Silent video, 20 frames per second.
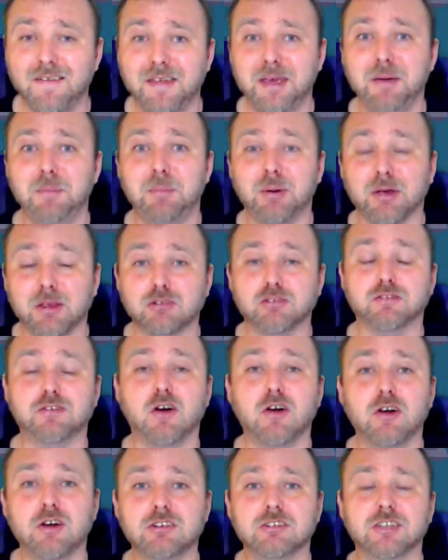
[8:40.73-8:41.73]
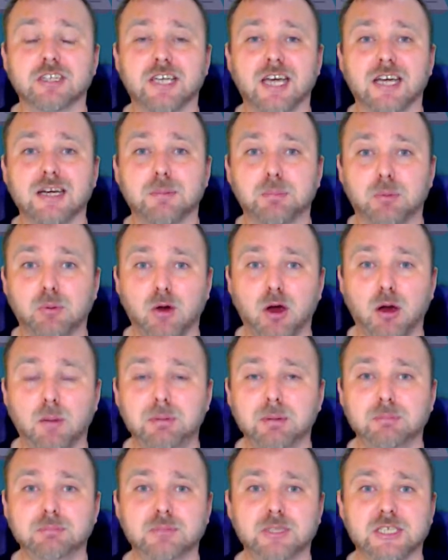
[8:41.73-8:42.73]
But as far as the kind of
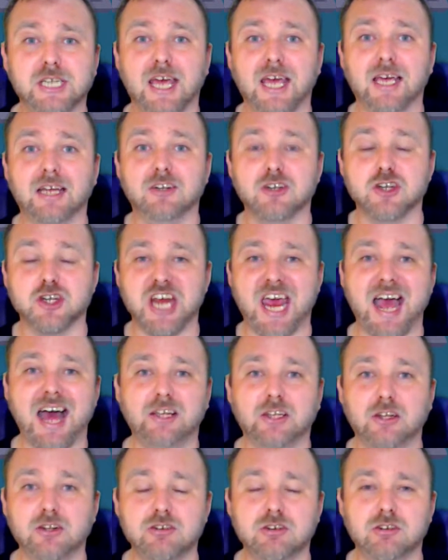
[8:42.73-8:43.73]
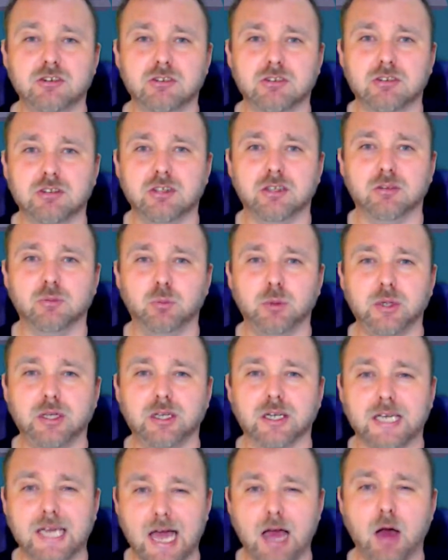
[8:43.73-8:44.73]
problems and challenges that we
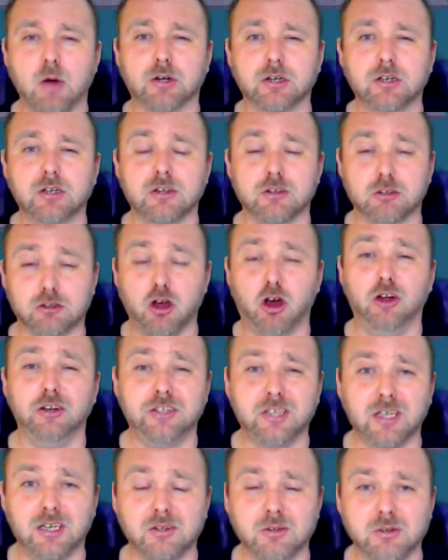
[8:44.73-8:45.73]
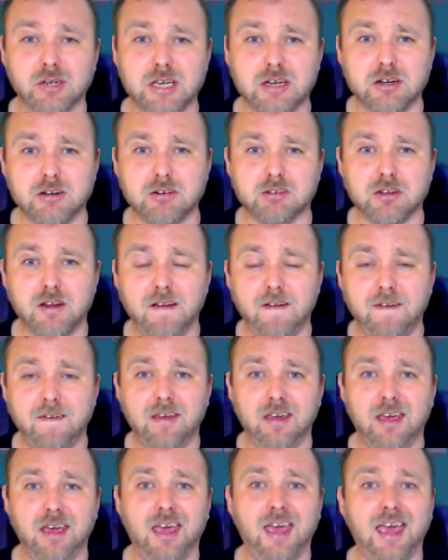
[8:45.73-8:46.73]
encounter as content creators,
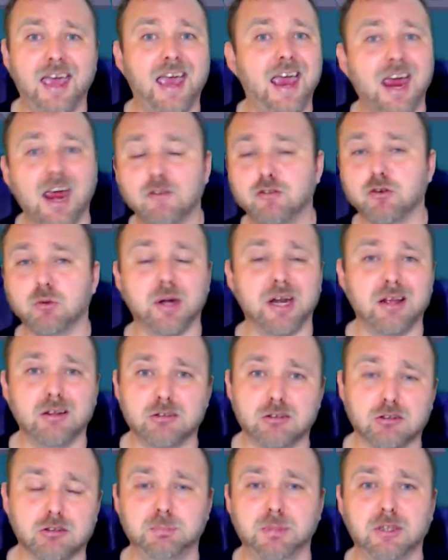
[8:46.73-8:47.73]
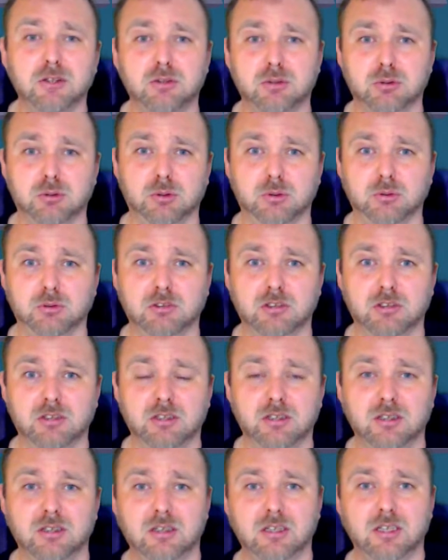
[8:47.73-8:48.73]
everyone else has been through those.
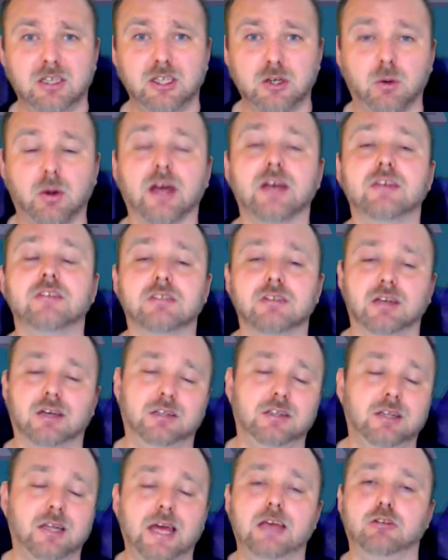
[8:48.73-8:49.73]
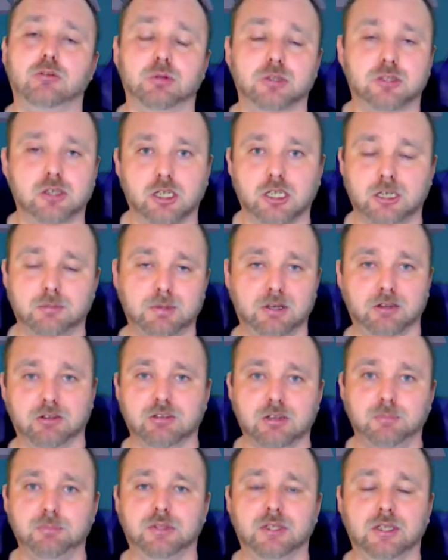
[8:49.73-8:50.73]
Unless we're talking about
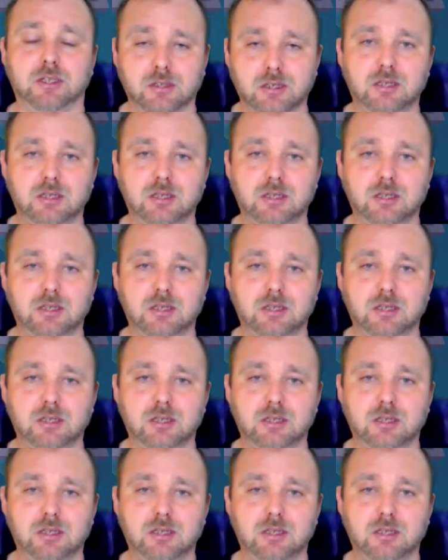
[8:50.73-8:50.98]
something